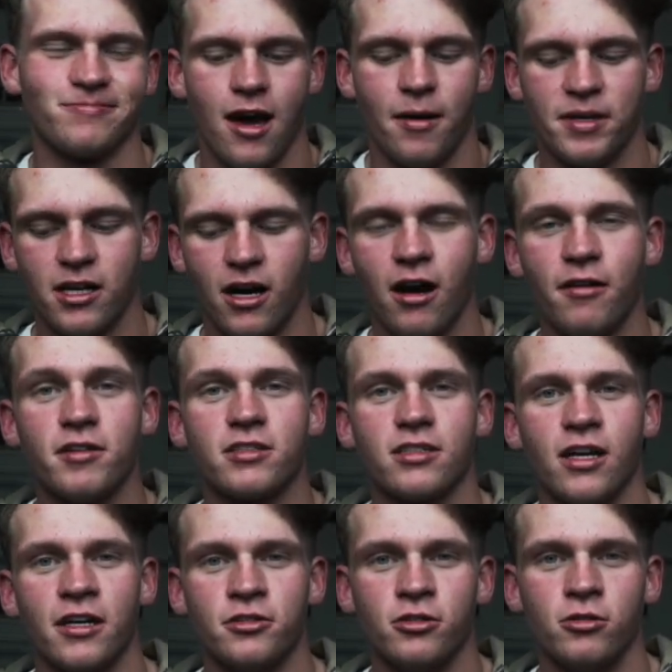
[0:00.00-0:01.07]
I mean,
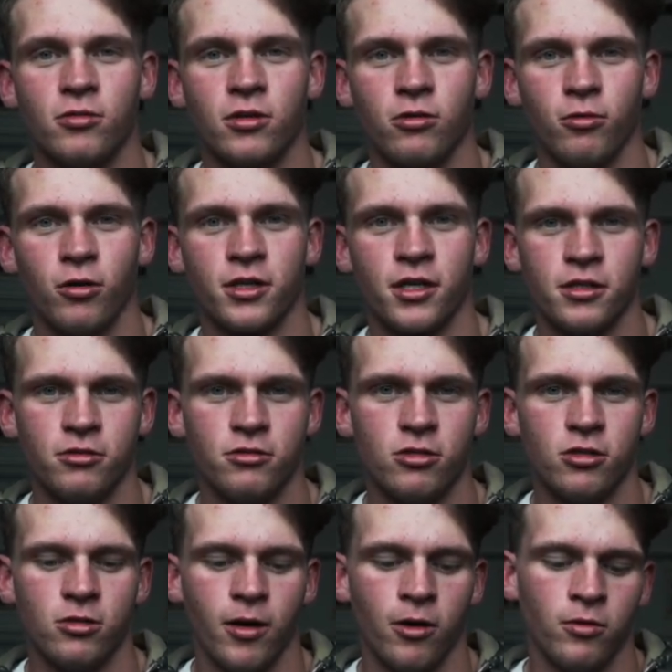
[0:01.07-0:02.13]
obviously I do want to work at
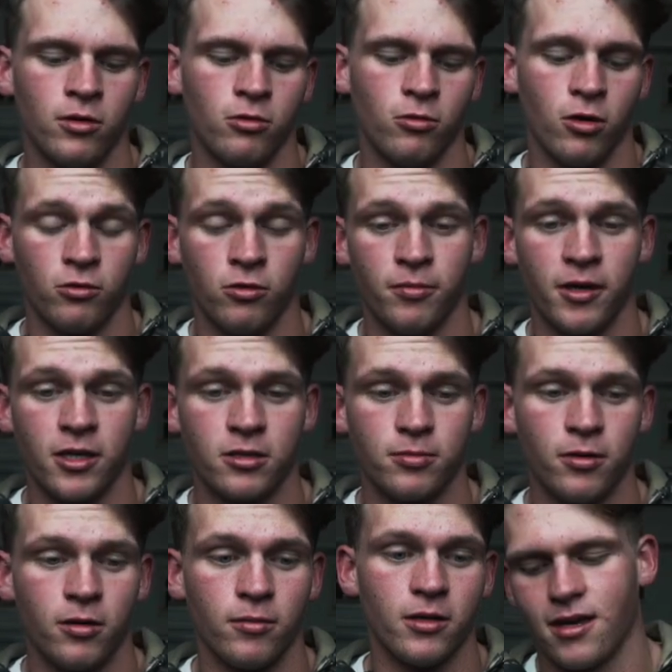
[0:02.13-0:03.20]
YouTube. I want to work with
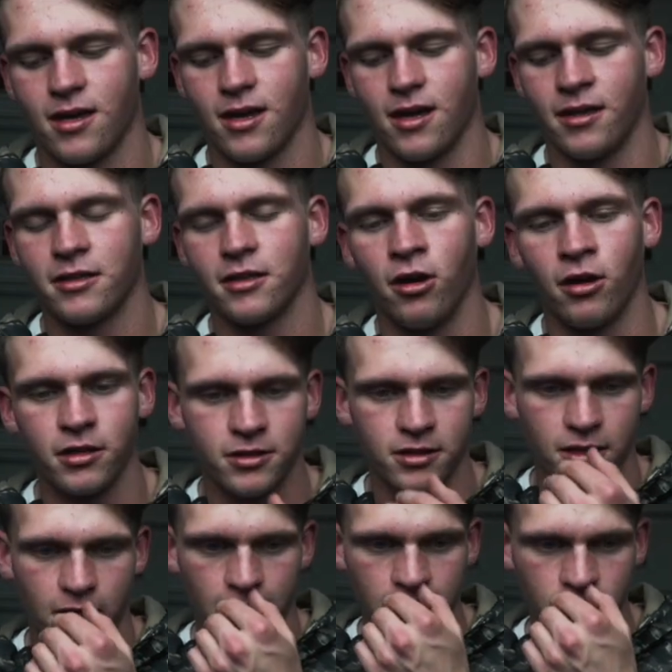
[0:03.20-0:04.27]
baseball, but I think honestly
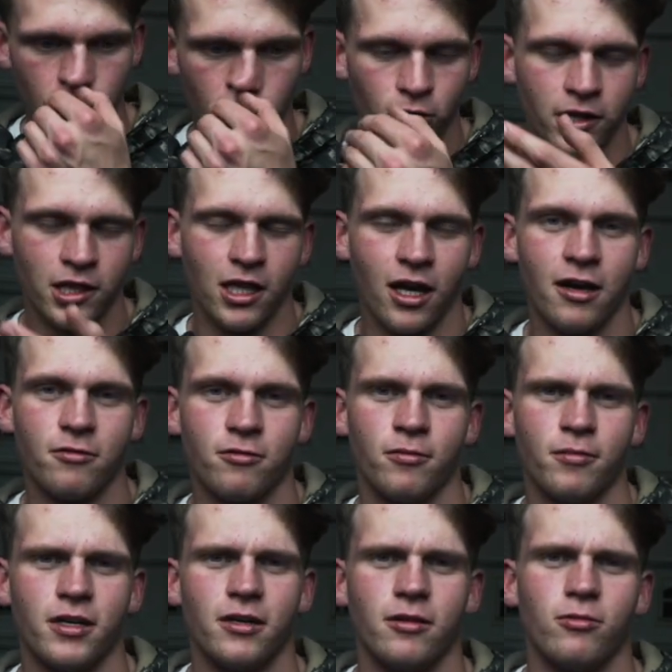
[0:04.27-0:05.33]
the end goal in life for
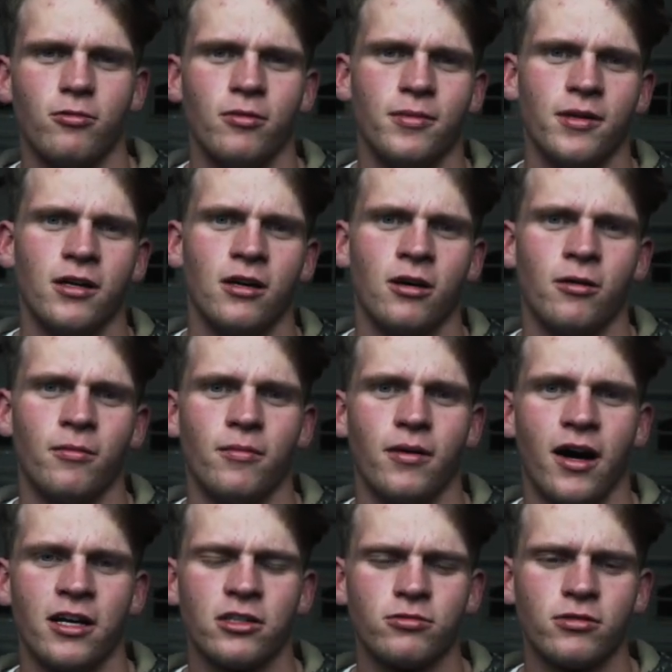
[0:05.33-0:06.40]
me would be, I
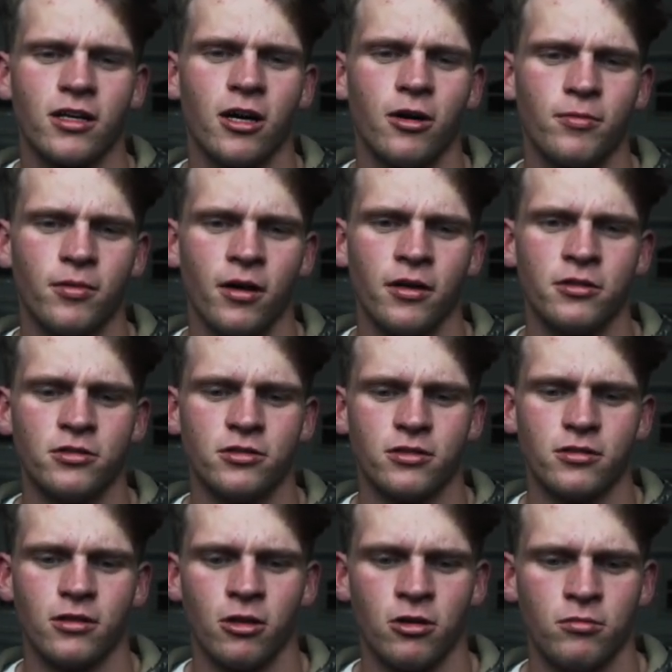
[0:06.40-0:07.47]
just want to help others
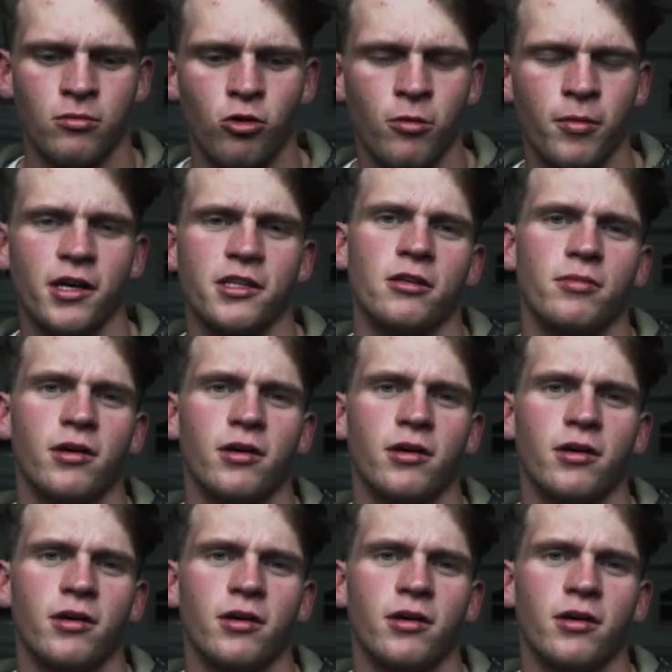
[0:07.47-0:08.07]
learn more about their